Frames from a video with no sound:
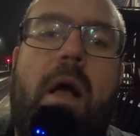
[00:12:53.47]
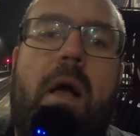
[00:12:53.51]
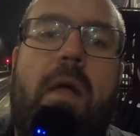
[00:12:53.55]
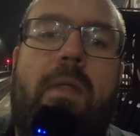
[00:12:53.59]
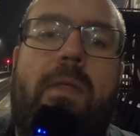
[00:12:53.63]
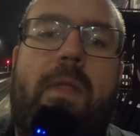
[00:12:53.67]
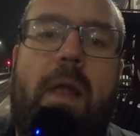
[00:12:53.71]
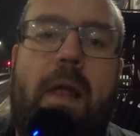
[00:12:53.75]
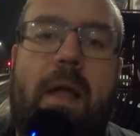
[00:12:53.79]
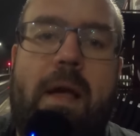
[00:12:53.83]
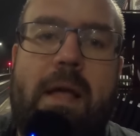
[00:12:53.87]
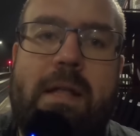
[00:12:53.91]

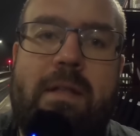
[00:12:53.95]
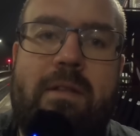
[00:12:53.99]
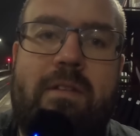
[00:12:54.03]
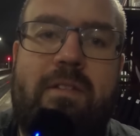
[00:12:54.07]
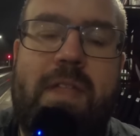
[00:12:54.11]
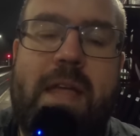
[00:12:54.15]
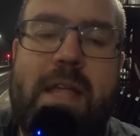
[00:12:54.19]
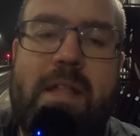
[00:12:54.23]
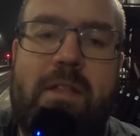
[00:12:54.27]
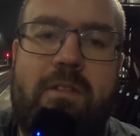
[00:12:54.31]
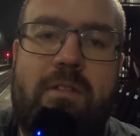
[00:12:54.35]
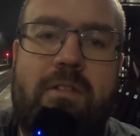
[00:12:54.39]
The lines
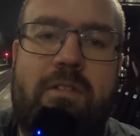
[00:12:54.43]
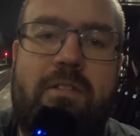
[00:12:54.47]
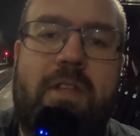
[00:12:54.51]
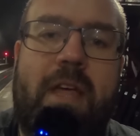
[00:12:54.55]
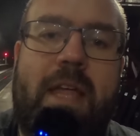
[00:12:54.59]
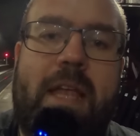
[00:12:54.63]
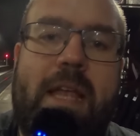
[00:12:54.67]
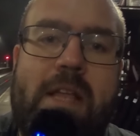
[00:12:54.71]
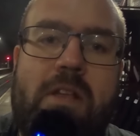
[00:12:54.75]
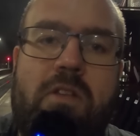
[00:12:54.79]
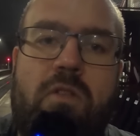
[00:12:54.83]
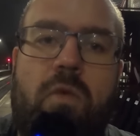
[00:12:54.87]
then
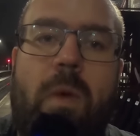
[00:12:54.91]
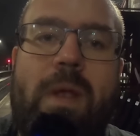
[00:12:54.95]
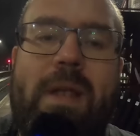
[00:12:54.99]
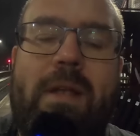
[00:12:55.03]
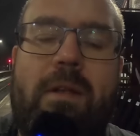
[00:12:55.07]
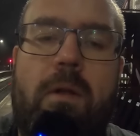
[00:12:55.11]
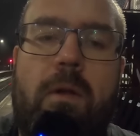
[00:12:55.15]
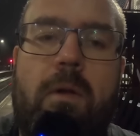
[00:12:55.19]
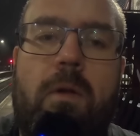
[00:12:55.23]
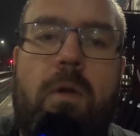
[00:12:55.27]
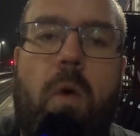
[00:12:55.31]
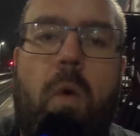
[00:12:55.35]
sadly
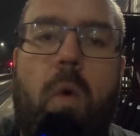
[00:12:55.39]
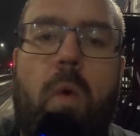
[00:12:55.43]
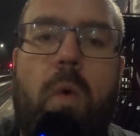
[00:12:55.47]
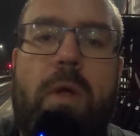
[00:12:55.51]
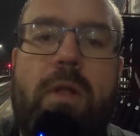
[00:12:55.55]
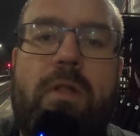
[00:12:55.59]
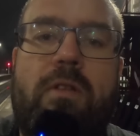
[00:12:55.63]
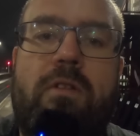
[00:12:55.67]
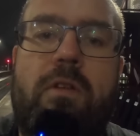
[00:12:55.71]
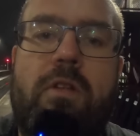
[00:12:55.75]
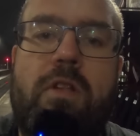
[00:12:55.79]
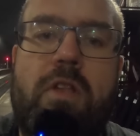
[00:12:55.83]
dwindled
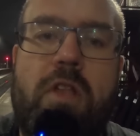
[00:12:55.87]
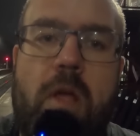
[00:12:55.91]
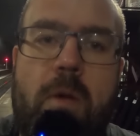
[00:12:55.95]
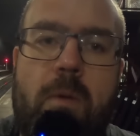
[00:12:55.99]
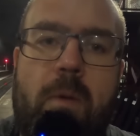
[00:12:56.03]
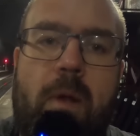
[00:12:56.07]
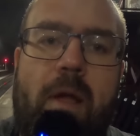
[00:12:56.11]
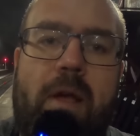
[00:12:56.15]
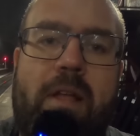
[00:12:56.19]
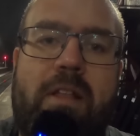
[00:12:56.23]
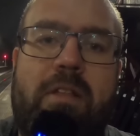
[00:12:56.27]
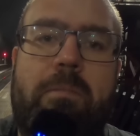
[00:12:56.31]
owing to new
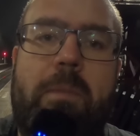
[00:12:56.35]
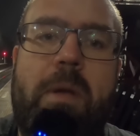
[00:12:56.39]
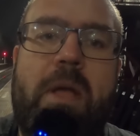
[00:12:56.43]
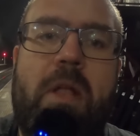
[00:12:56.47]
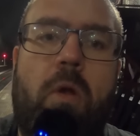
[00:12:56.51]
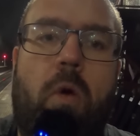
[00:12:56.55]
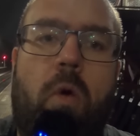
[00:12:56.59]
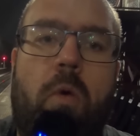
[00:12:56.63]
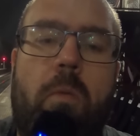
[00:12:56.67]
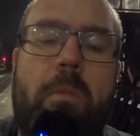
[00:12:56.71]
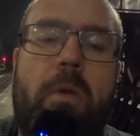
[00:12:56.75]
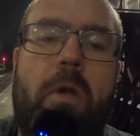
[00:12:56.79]
lines
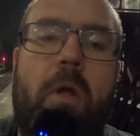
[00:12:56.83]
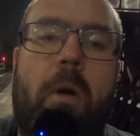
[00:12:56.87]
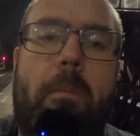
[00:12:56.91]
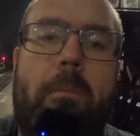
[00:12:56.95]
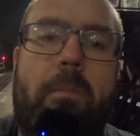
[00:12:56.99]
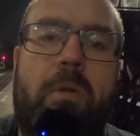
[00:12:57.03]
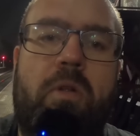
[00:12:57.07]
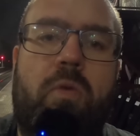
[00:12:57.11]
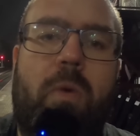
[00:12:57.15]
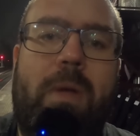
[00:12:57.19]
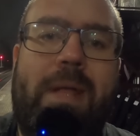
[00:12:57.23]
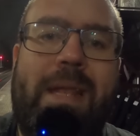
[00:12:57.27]
being opened up
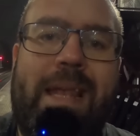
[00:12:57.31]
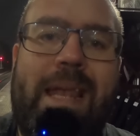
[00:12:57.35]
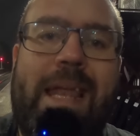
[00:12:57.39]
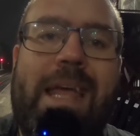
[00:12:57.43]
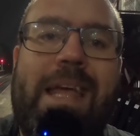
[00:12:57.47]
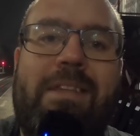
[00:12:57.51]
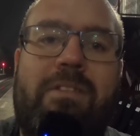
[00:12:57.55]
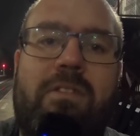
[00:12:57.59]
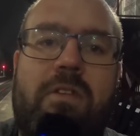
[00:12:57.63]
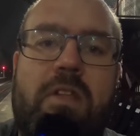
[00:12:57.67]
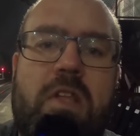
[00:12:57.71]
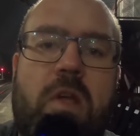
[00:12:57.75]
between
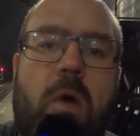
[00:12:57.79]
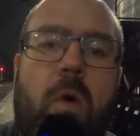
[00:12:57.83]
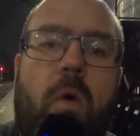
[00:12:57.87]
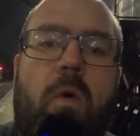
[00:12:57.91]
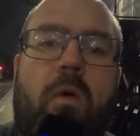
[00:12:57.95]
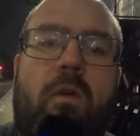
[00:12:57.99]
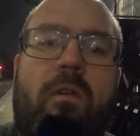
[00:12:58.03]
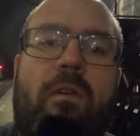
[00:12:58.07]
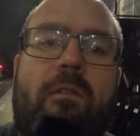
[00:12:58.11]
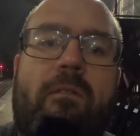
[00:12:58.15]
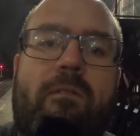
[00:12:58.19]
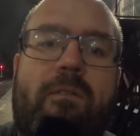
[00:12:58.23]
Leeds and
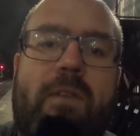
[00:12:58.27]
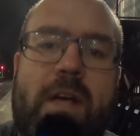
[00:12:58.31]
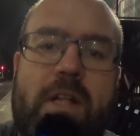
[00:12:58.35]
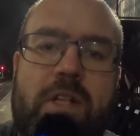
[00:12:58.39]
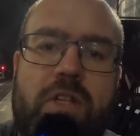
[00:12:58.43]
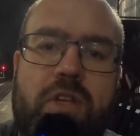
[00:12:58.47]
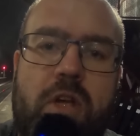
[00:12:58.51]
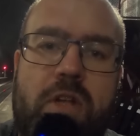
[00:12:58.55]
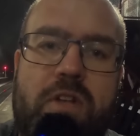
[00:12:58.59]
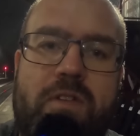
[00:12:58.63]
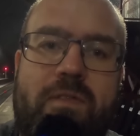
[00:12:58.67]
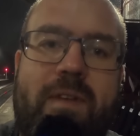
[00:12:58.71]
York via
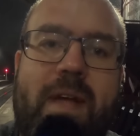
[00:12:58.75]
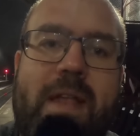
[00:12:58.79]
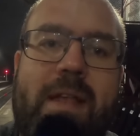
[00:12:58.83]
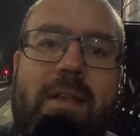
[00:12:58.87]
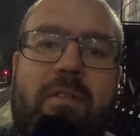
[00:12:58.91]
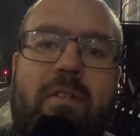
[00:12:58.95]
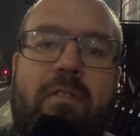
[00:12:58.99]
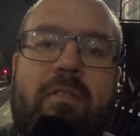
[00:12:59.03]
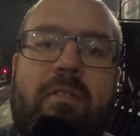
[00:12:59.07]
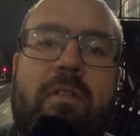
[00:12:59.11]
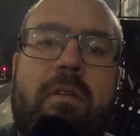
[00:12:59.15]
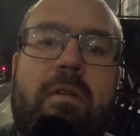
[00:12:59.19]
Church
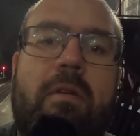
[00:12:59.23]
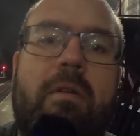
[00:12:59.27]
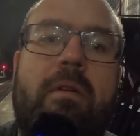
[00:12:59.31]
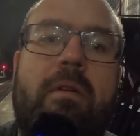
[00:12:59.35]
Fenton,